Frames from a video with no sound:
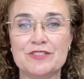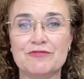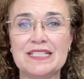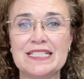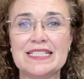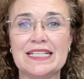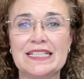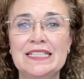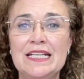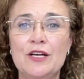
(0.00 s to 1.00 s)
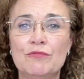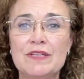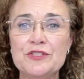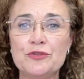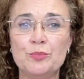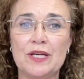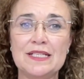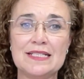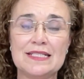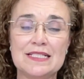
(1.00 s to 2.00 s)
director, rental
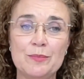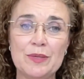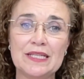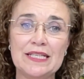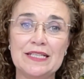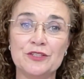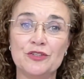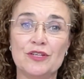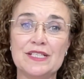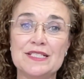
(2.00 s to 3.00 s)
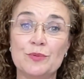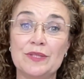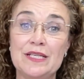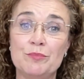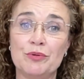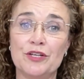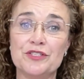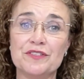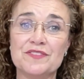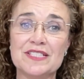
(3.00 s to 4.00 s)
prices typically increase with the
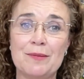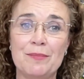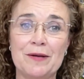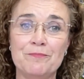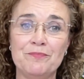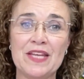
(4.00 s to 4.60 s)
approach of summer.